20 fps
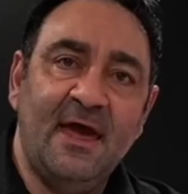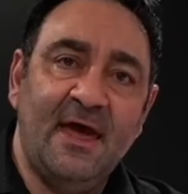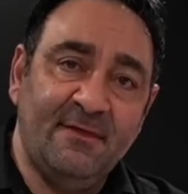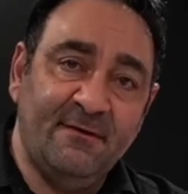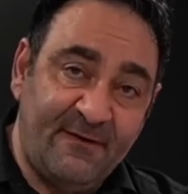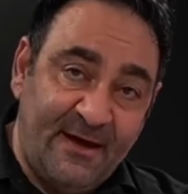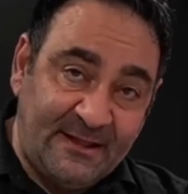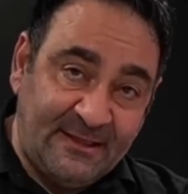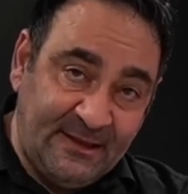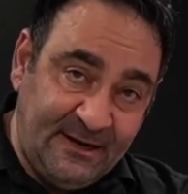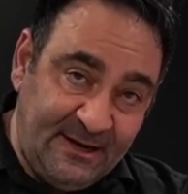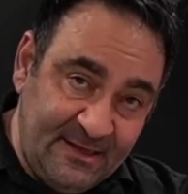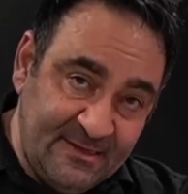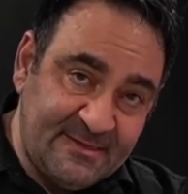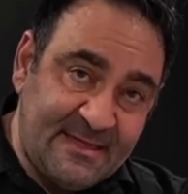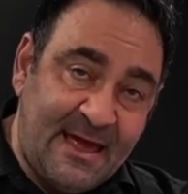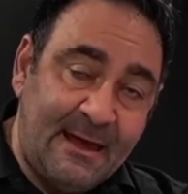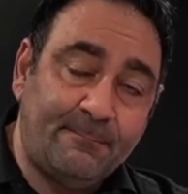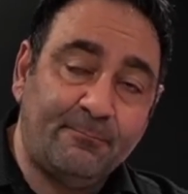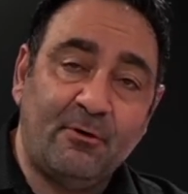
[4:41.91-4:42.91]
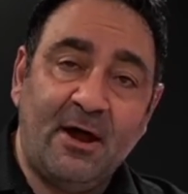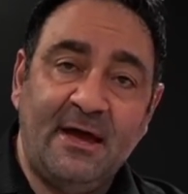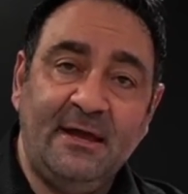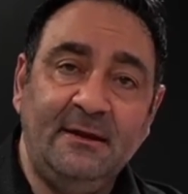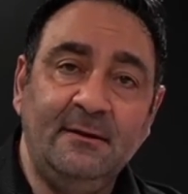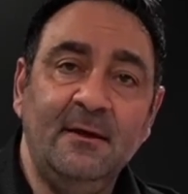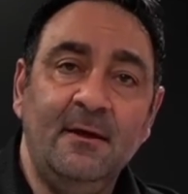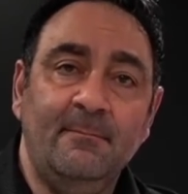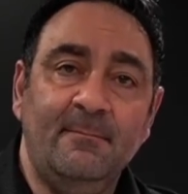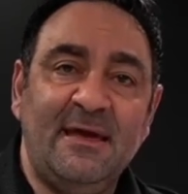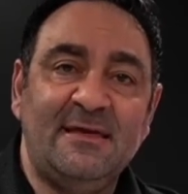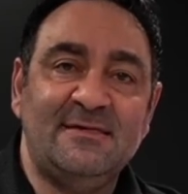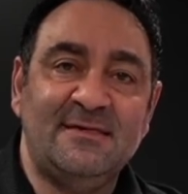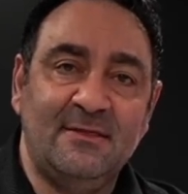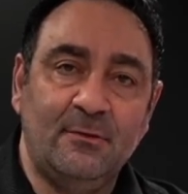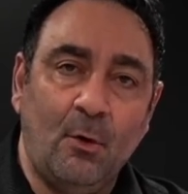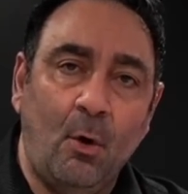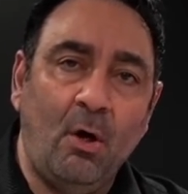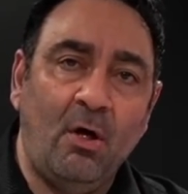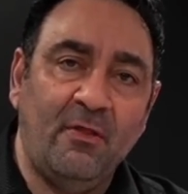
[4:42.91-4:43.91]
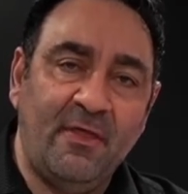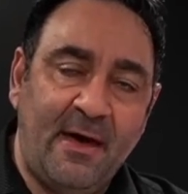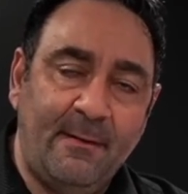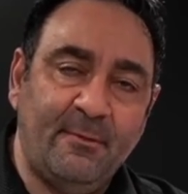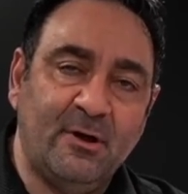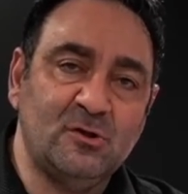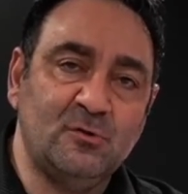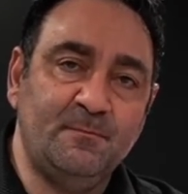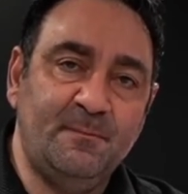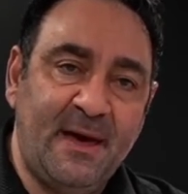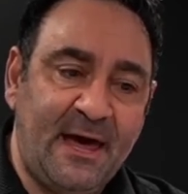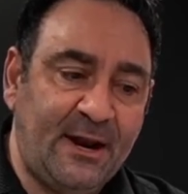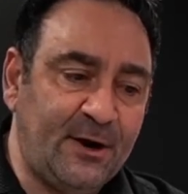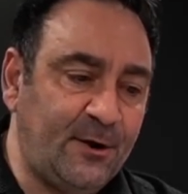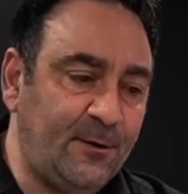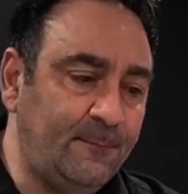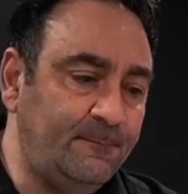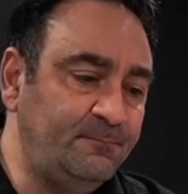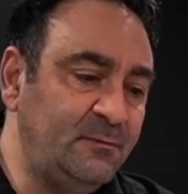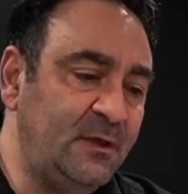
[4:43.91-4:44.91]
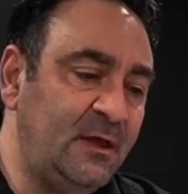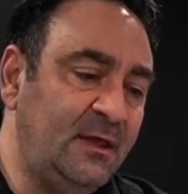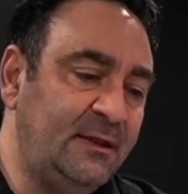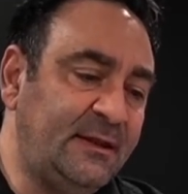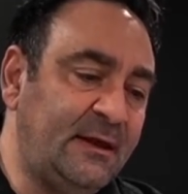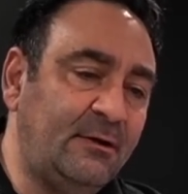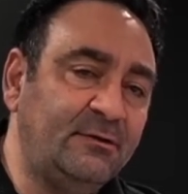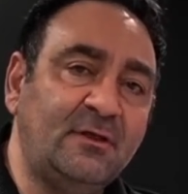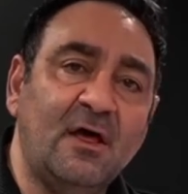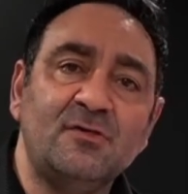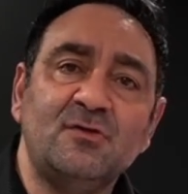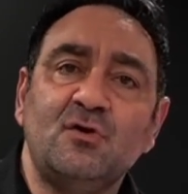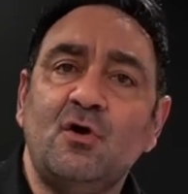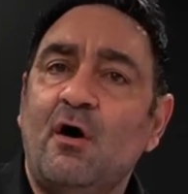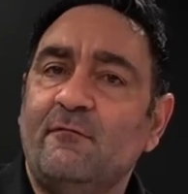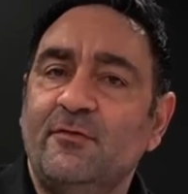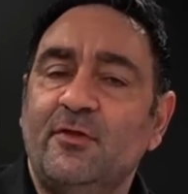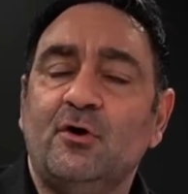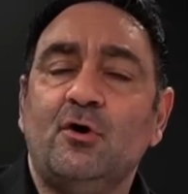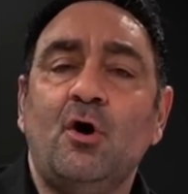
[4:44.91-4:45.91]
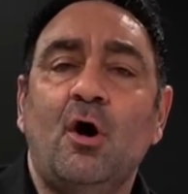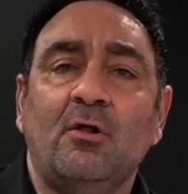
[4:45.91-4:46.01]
and the fact that it is that bright makes it all that much better. Now, it does cover the